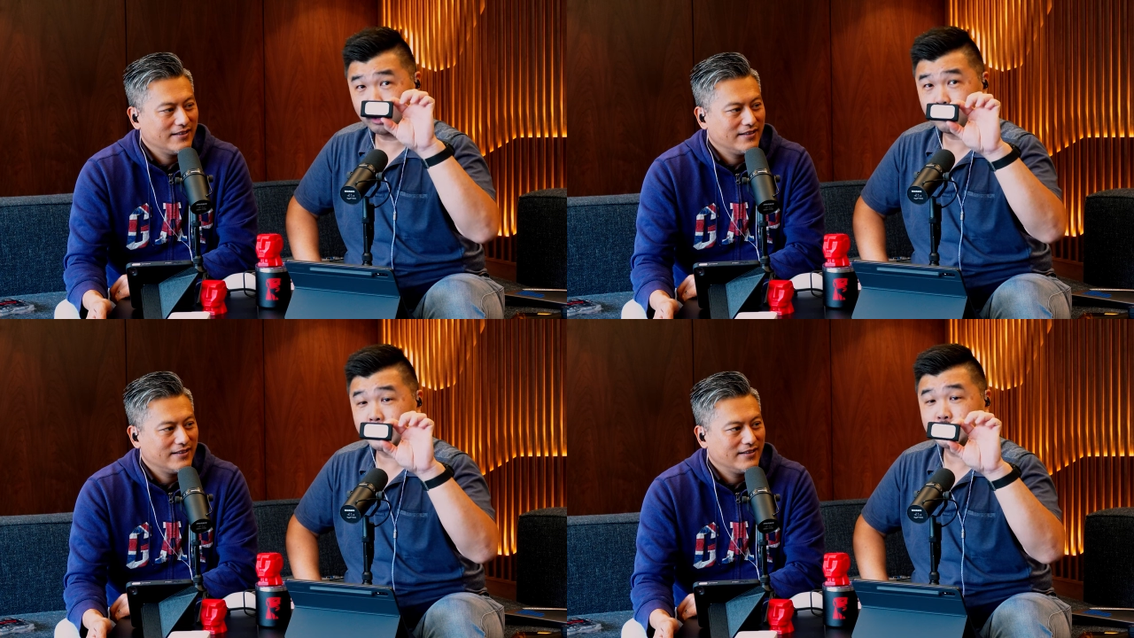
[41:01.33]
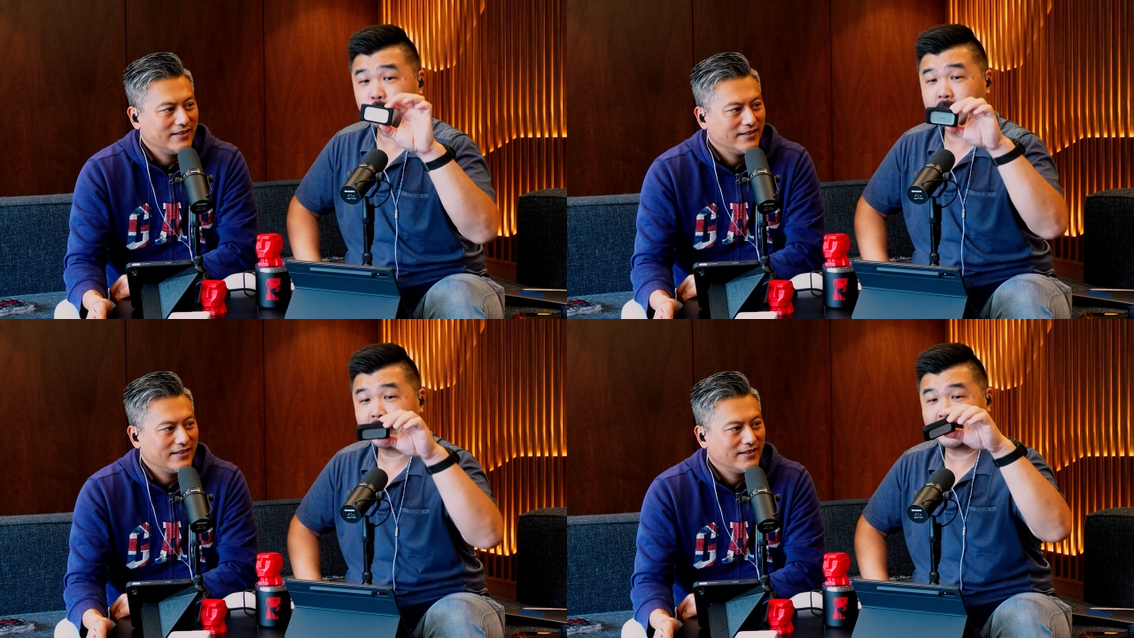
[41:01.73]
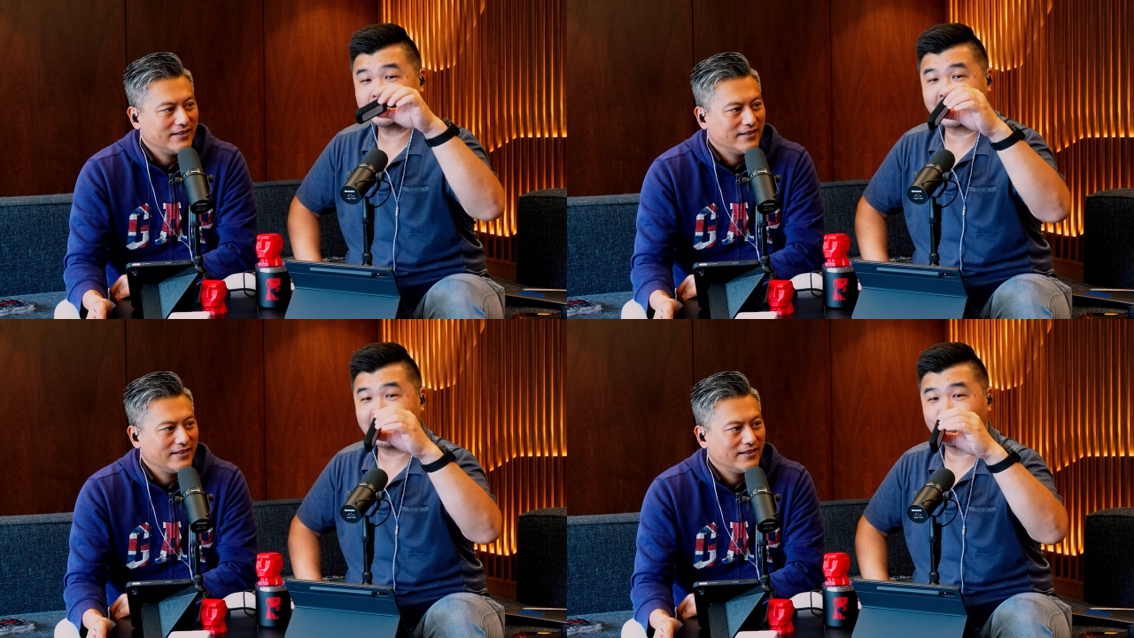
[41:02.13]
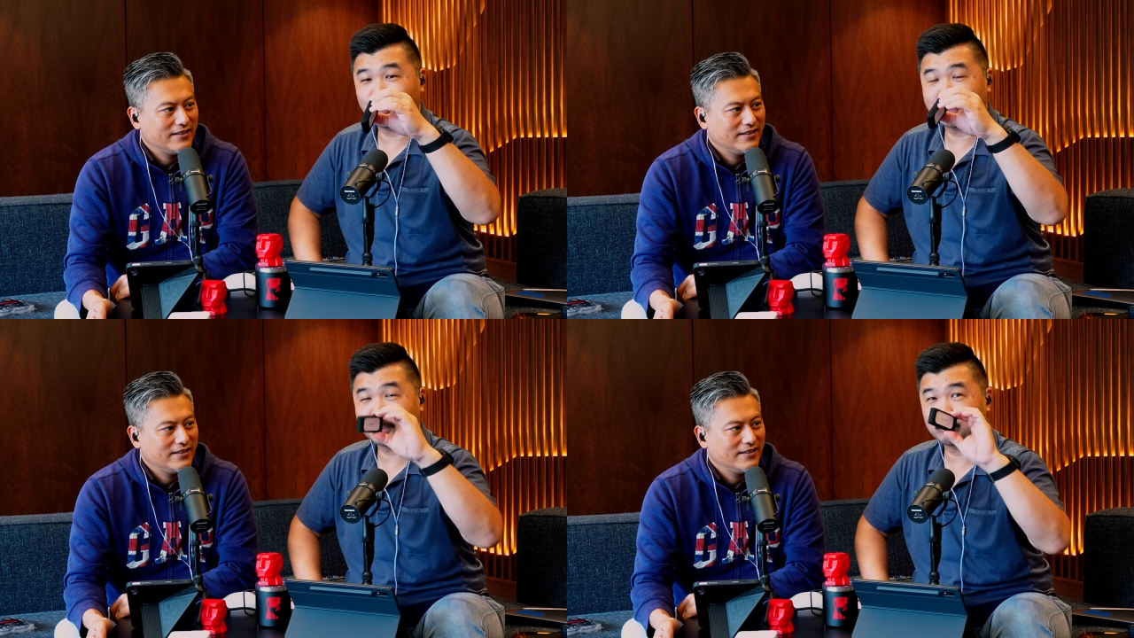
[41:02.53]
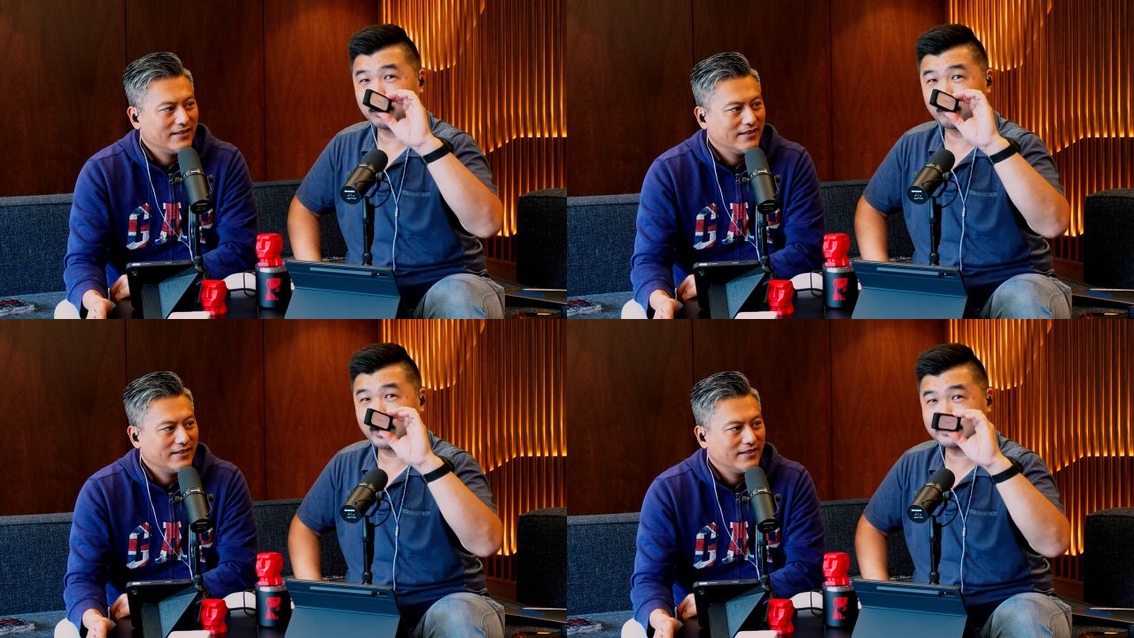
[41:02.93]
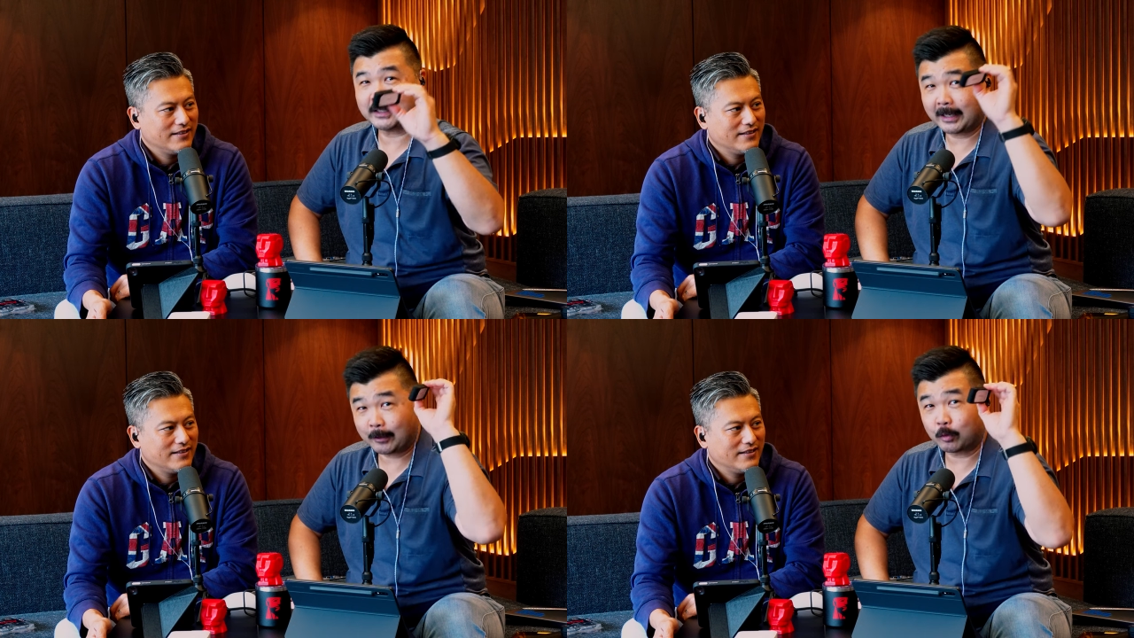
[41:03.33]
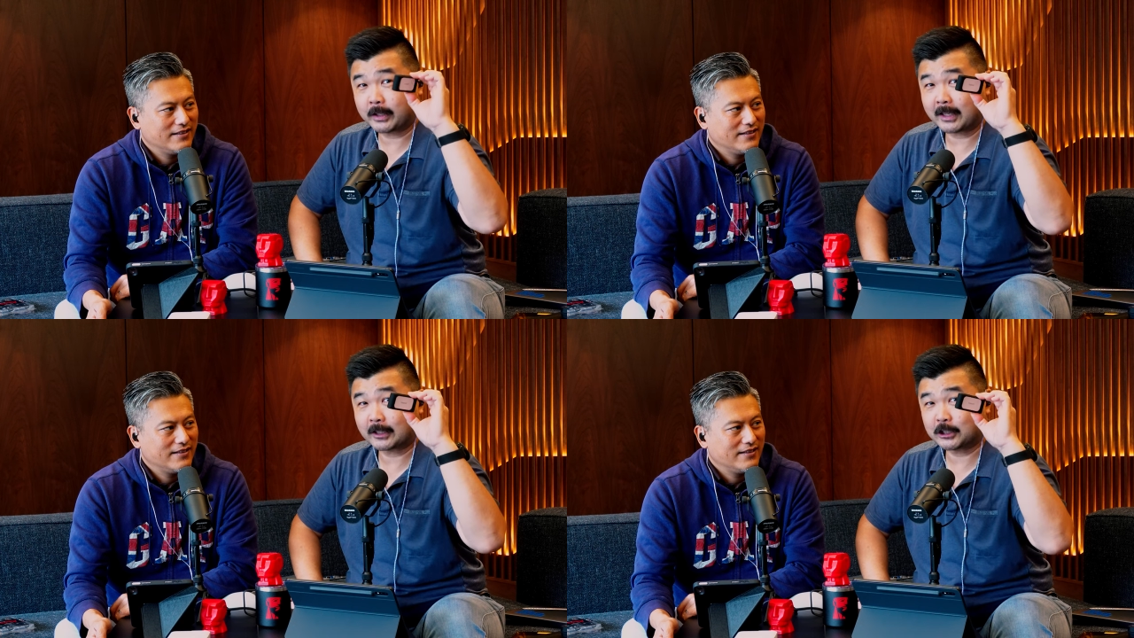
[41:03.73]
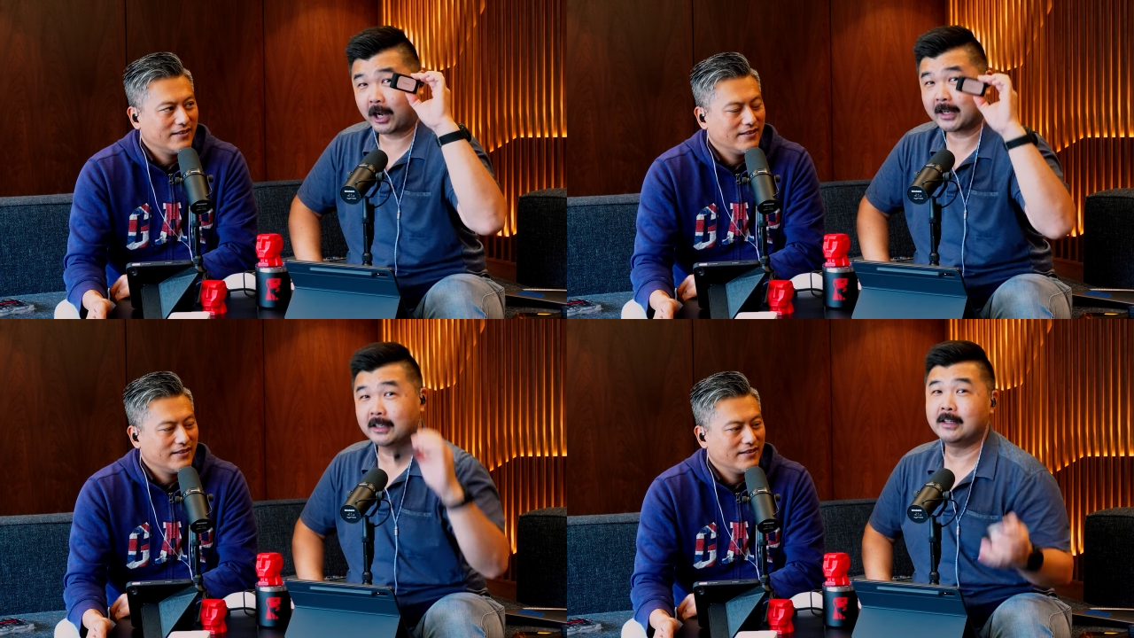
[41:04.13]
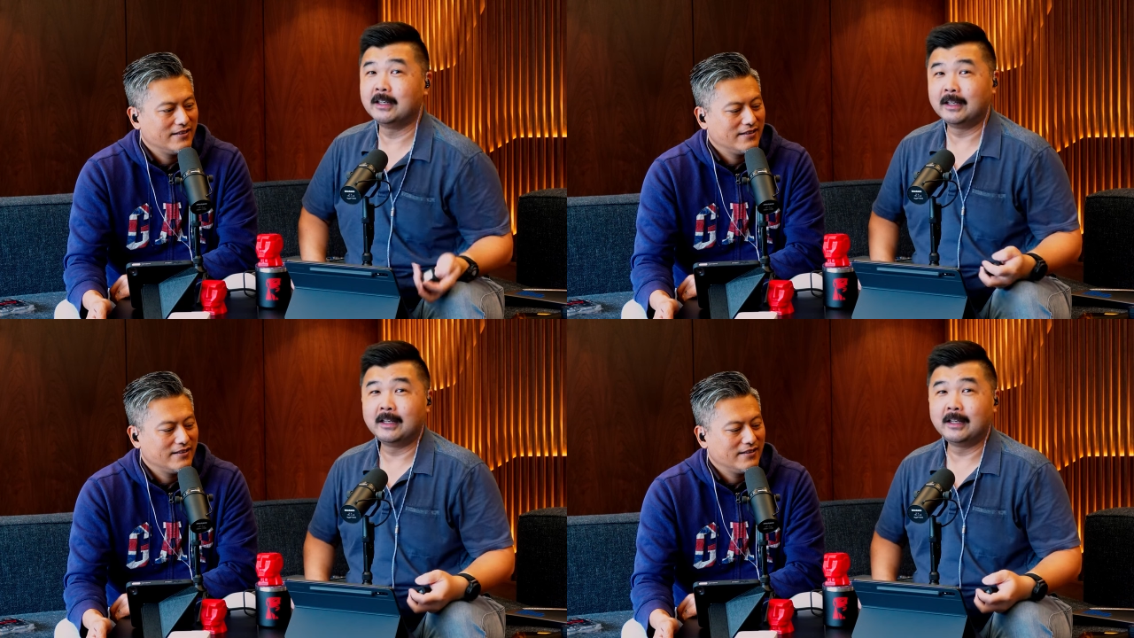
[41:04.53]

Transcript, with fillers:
Speaker 1: Go for this one. It has a cover on it. It's rubberized. It will take the shock.